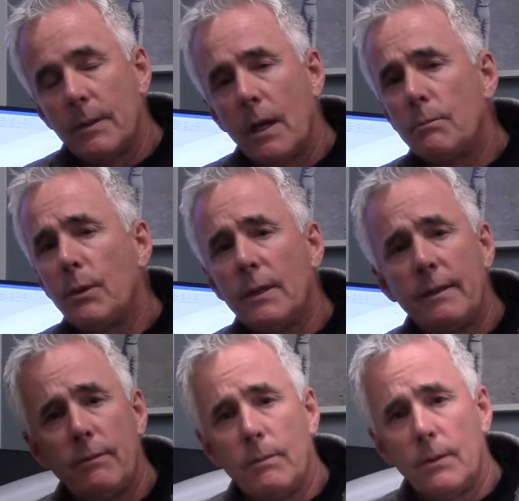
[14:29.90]

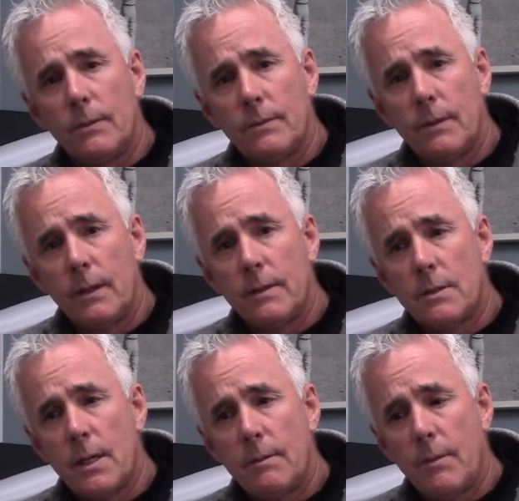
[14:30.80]
Unbelievable. Yeah. And the
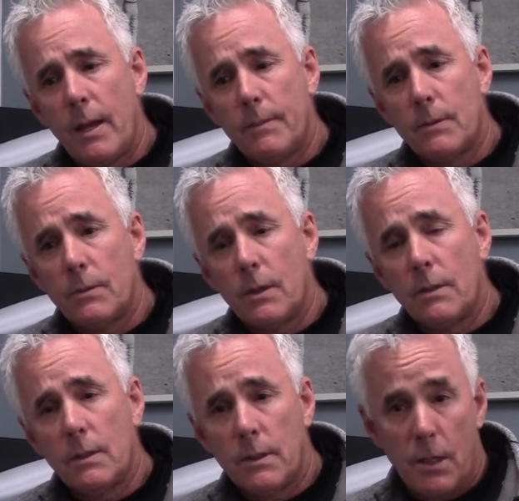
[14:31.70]
same happened
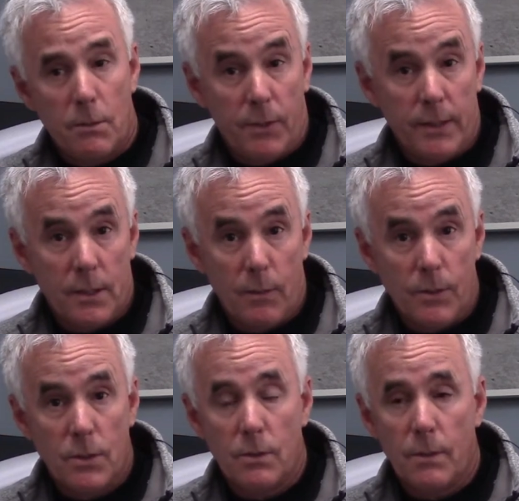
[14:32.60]
on another plant that I
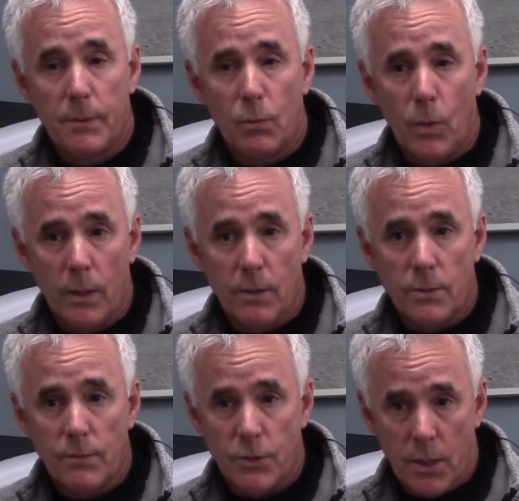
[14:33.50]
went to up in Willows
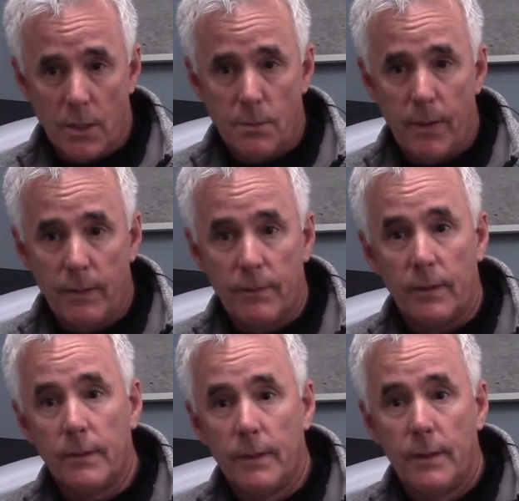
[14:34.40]
for Johns
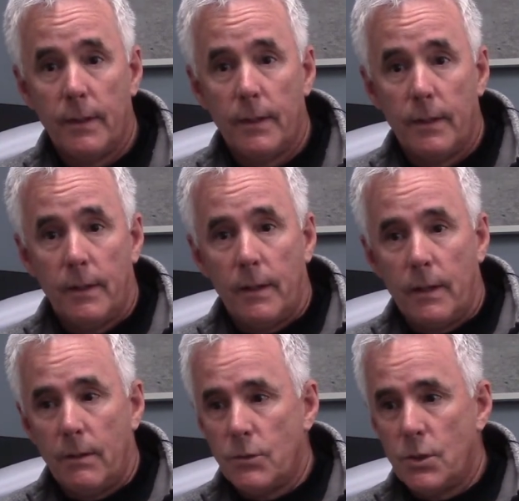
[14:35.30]
Manville.
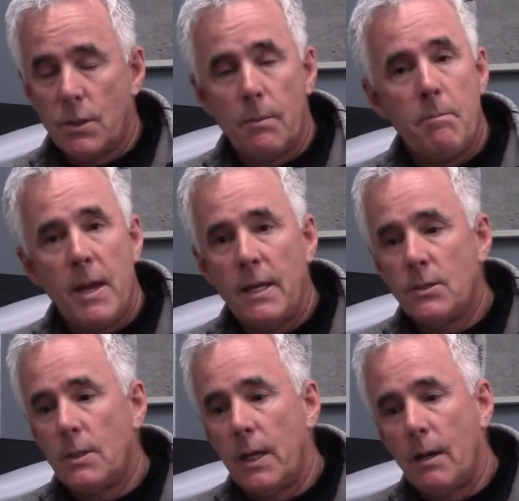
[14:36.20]
It was just
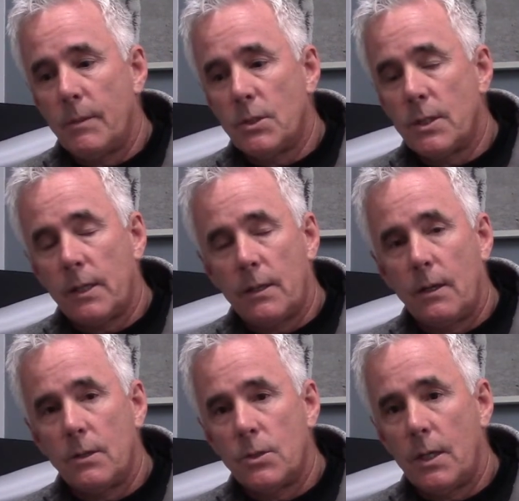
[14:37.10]
amazing how much
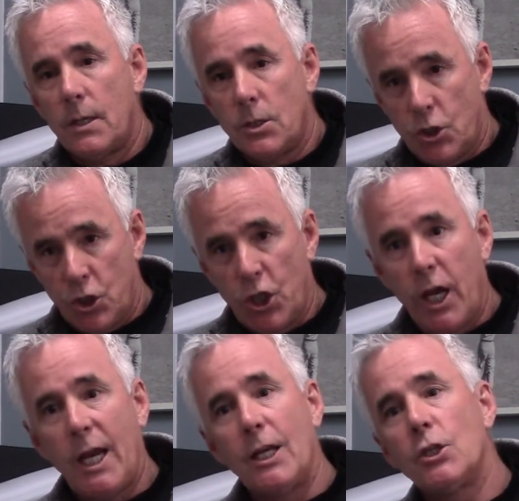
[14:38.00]
technology had
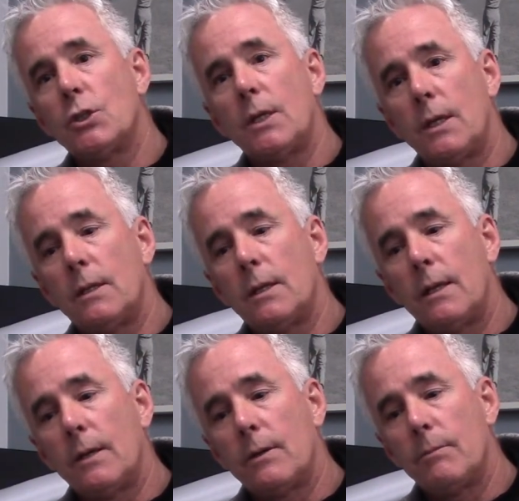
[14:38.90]
changed in
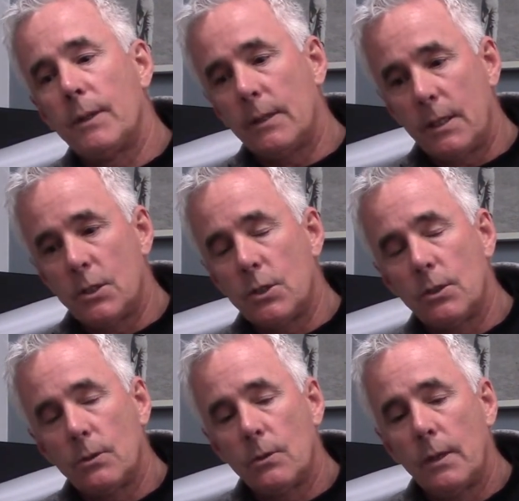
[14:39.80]
their ability
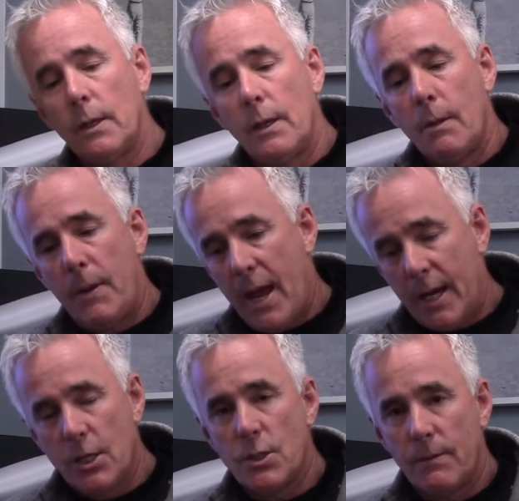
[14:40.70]
to
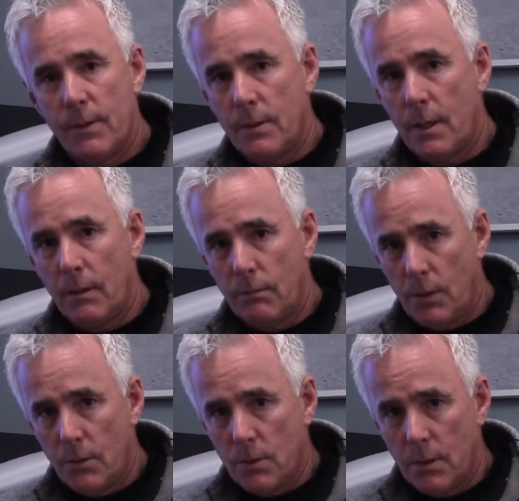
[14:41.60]
package everything
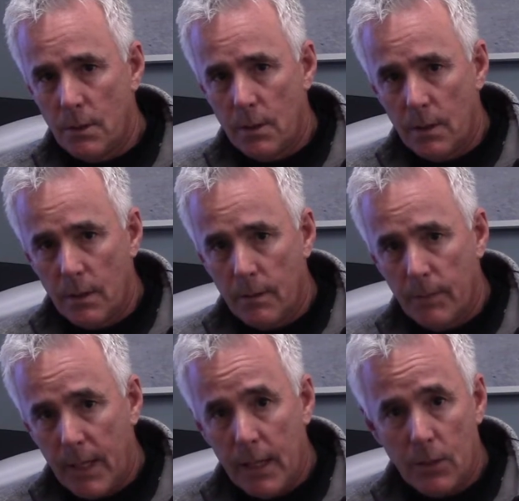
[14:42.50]
using
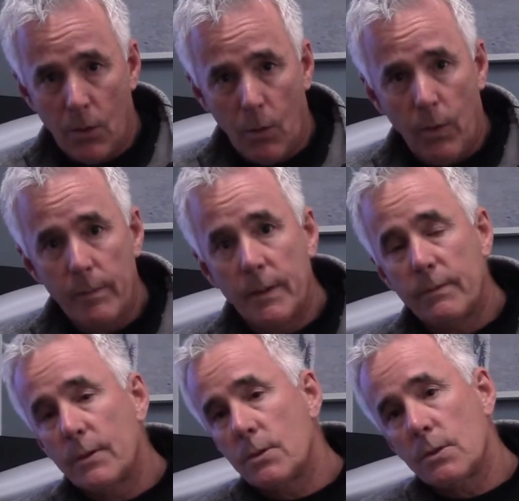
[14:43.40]
mechanical equipment
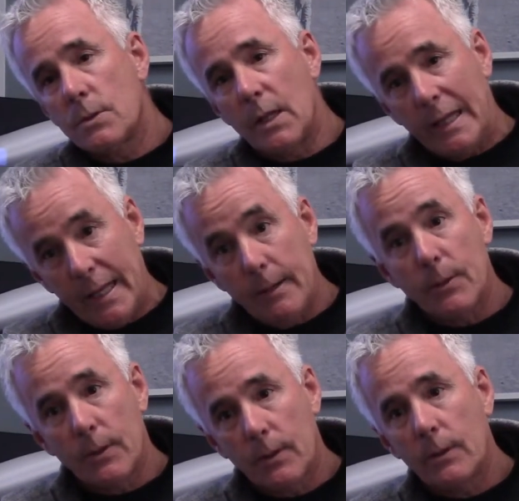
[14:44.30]
versus
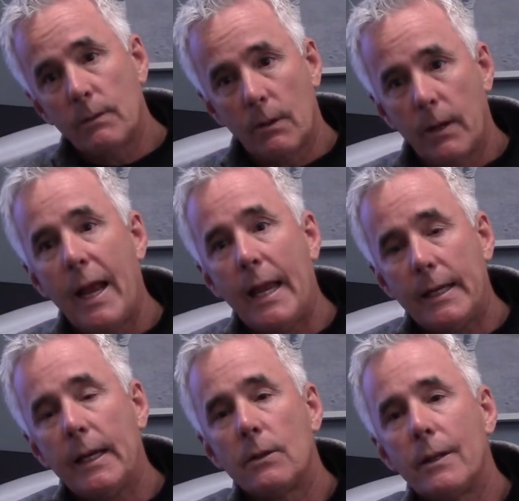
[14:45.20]
labor or
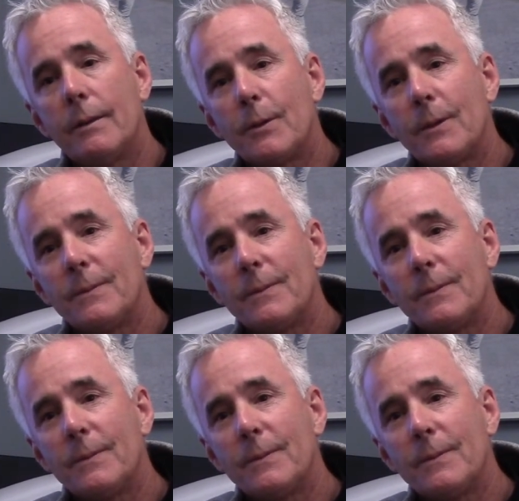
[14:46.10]
handheld labor.